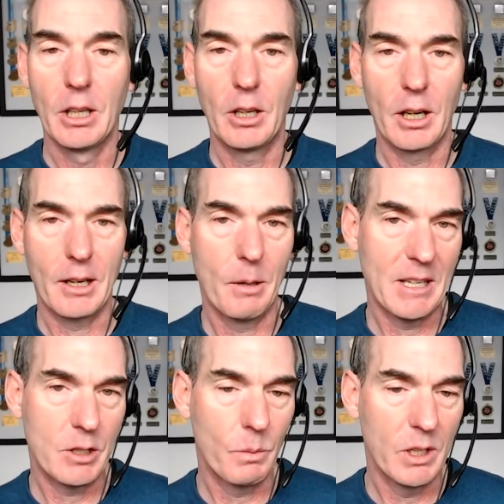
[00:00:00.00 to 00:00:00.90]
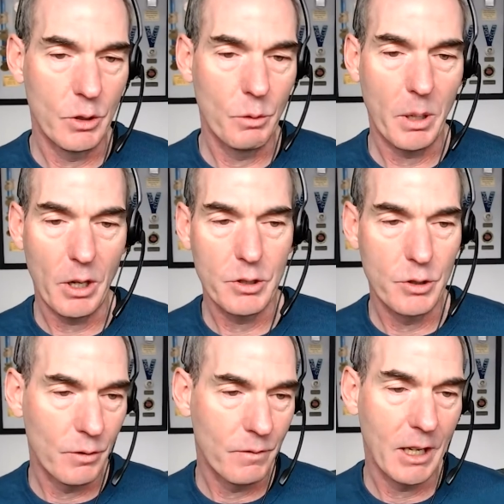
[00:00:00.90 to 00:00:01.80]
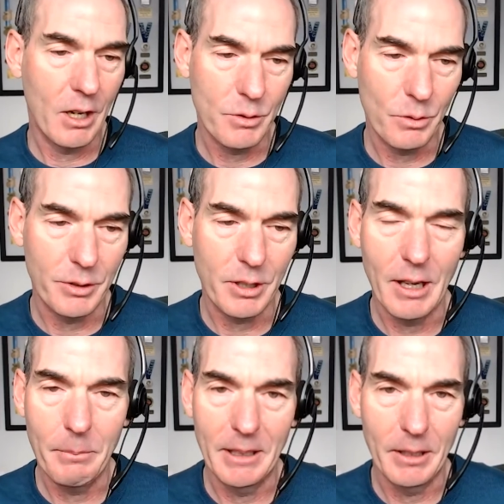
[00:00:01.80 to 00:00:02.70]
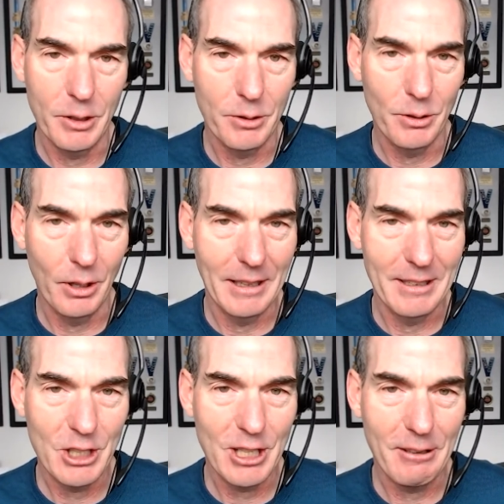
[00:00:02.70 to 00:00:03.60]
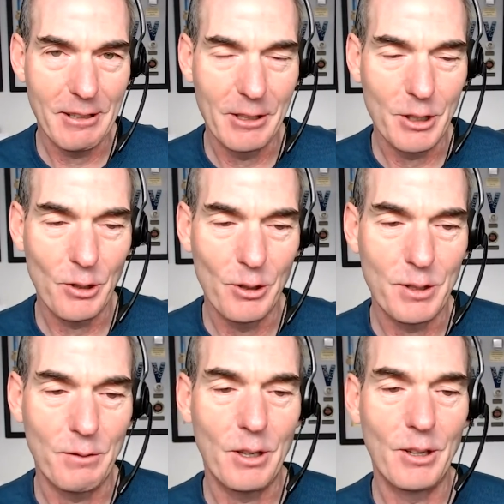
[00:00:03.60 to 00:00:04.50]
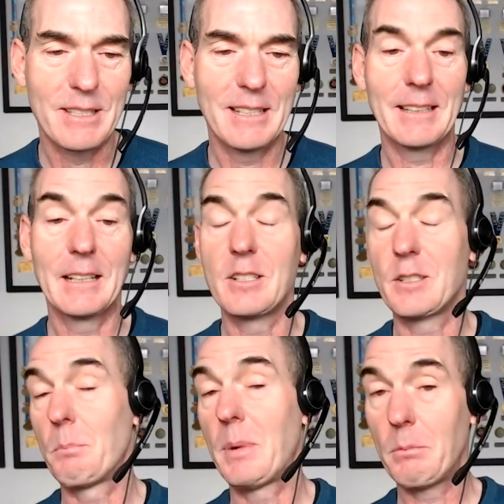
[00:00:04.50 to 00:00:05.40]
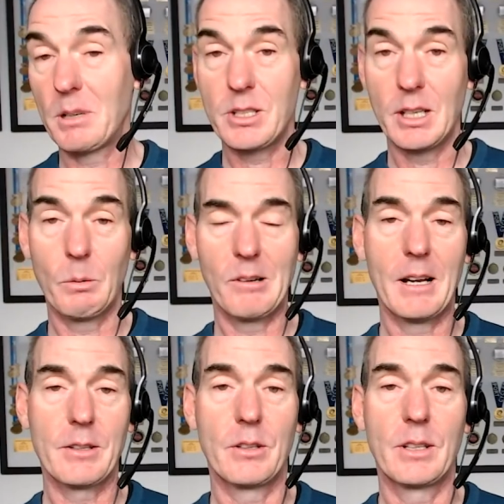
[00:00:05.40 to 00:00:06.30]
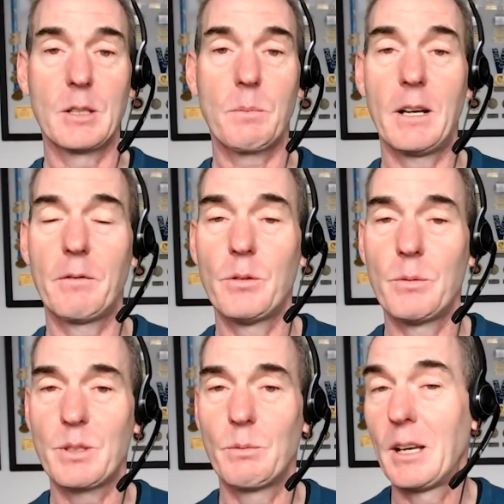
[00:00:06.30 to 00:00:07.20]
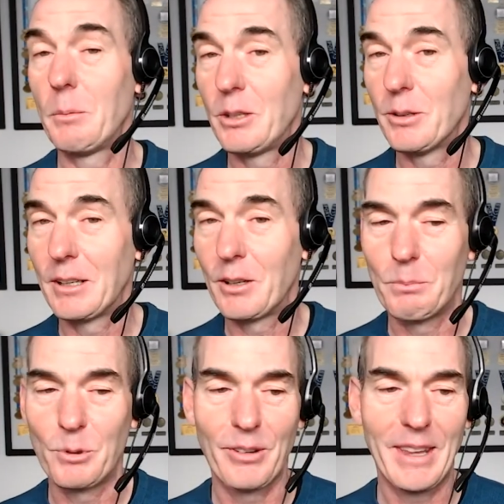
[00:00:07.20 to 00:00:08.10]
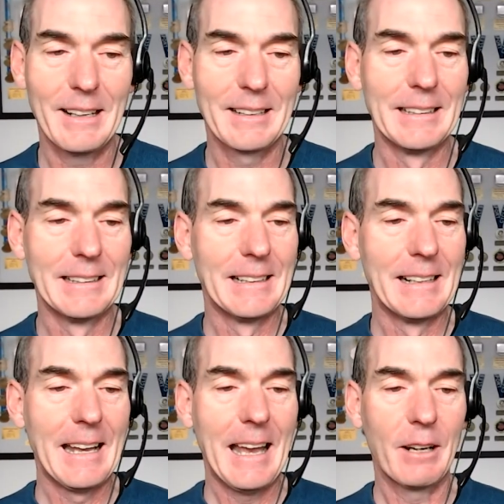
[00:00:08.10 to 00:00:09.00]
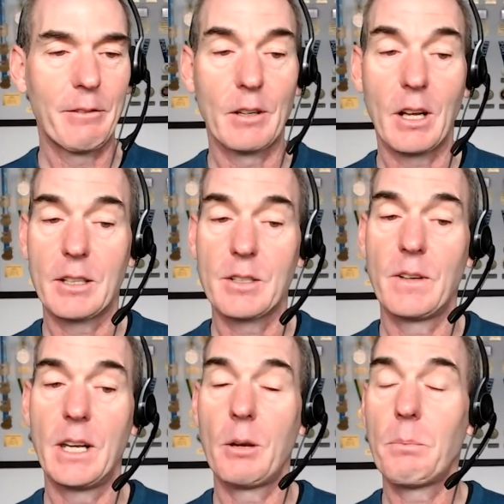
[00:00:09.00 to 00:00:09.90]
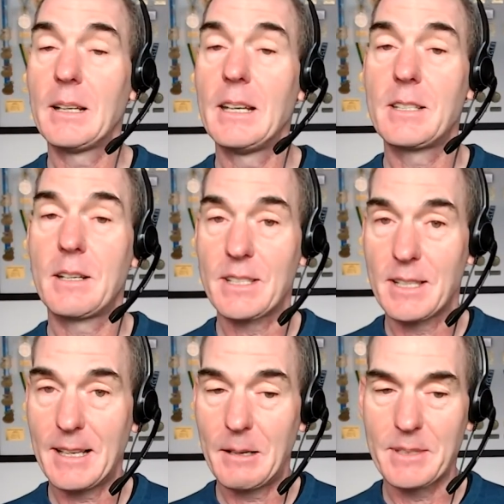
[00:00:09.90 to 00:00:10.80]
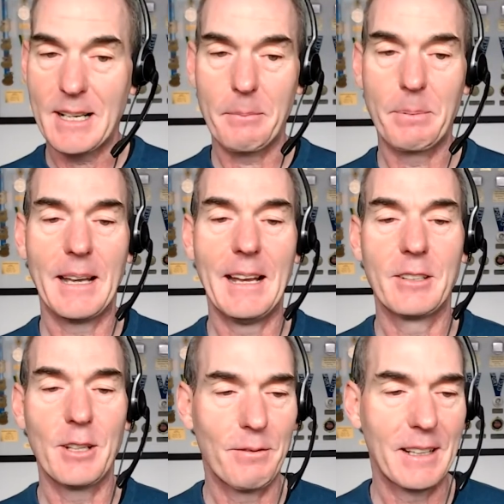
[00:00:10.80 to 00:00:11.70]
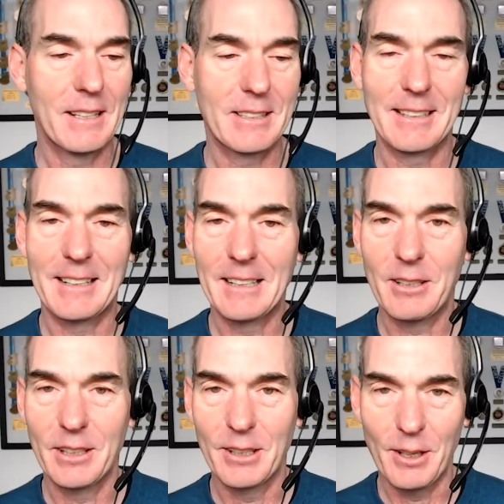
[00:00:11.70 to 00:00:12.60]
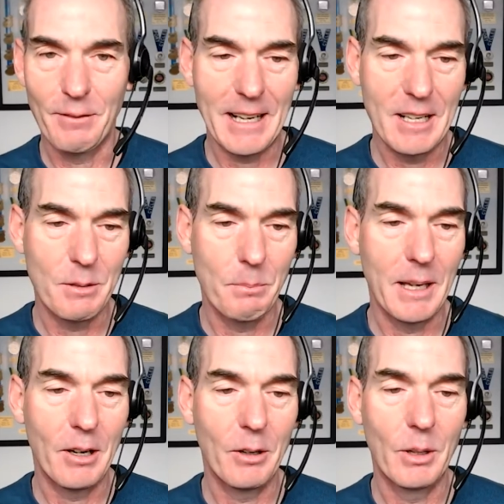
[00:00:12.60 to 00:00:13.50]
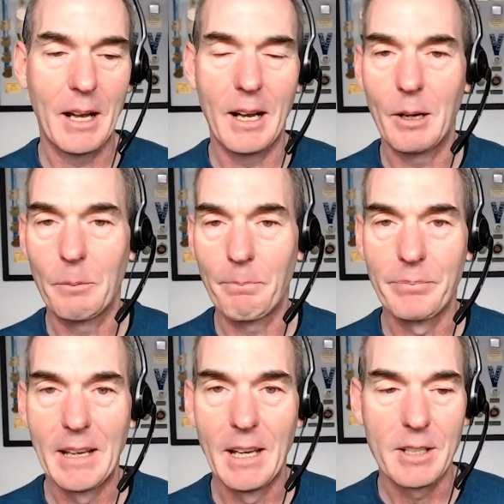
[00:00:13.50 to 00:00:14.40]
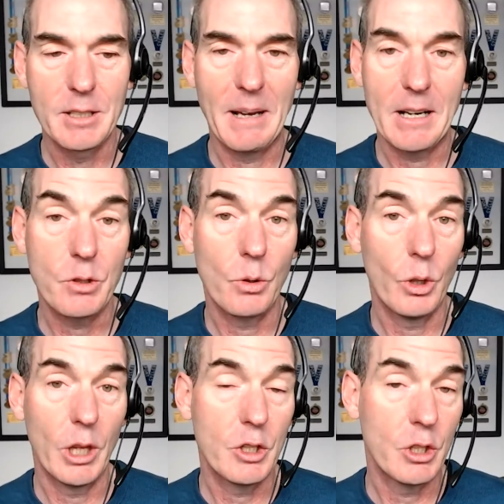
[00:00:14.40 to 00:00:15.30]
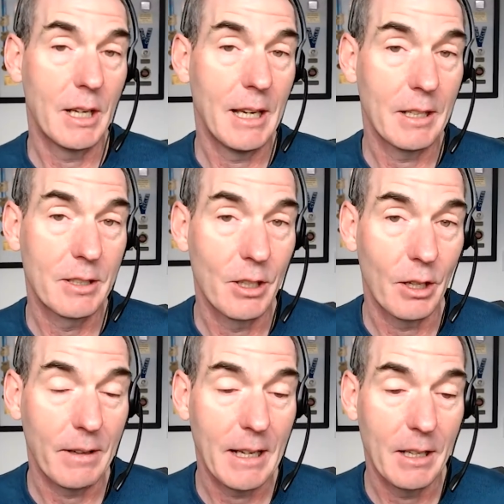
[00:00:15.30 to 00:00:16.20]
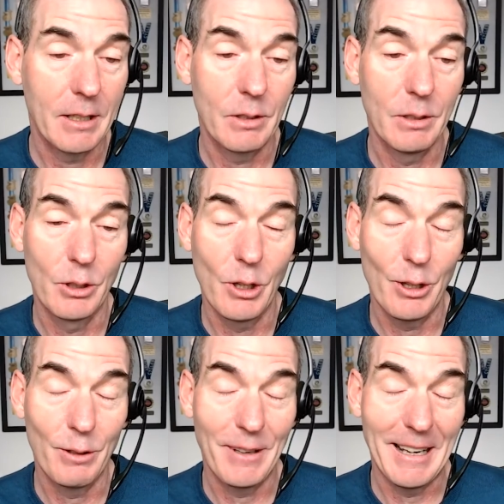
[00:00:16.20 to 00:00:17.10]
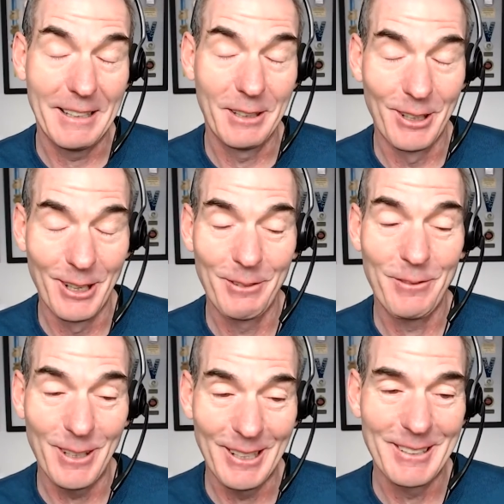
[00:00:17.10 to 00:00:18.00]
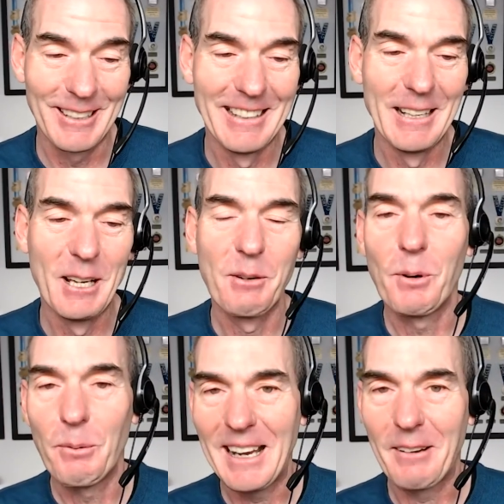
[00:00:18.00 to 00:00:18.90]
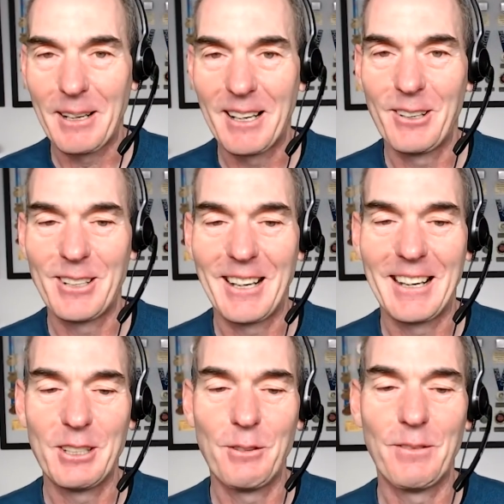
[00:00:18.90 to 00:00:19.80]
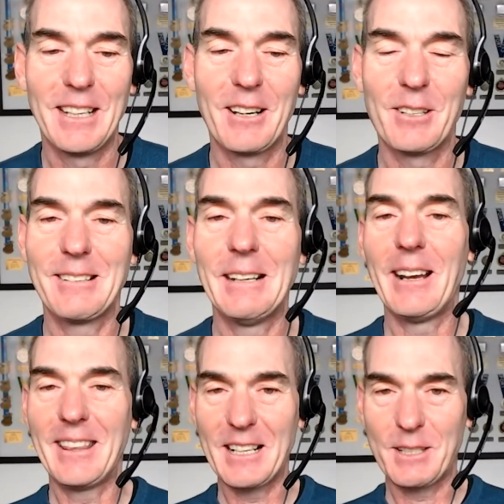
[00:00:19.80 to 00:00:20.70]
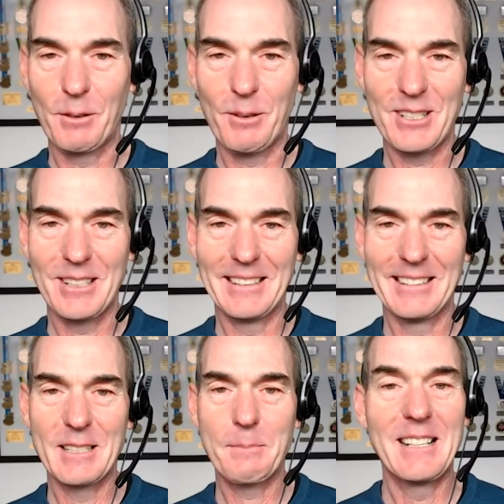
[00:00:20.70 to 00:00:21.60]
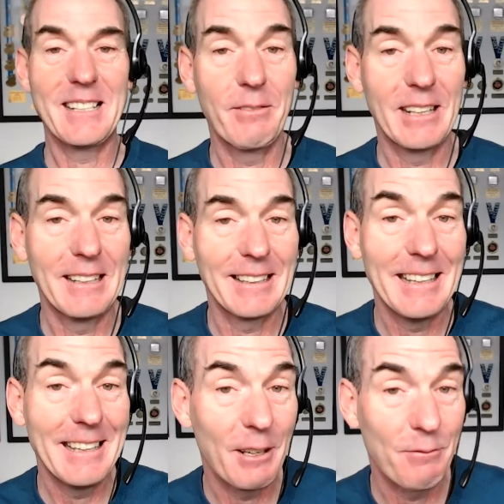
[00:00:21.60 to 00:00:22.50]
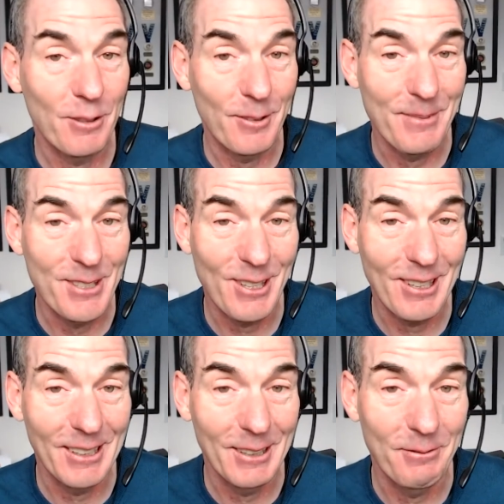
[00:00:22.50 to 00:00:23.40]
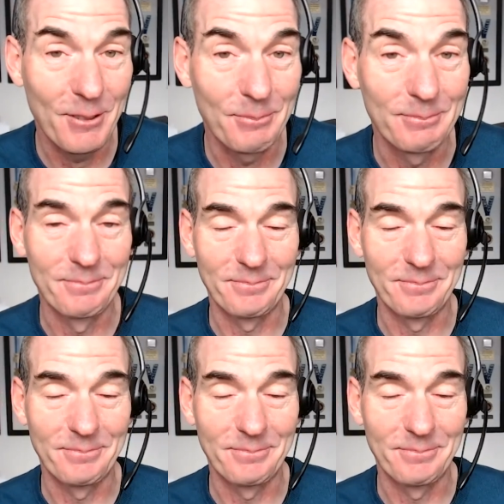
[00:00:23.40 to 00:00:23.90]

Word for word: You know, like I mentioned, we do post new videos all the time, and I do share exclusive content that isn't published anywhere else on these platforms. And we're going to be doing a lot more of that. And if you'd like this video, please give us a thumbs up and don't forget to click on the notification bell um, to make sure that you get notified notified notified when we upload a uh, new videos. So anyway, thanks for watching. It's been David Heatley here from Cycling Inform.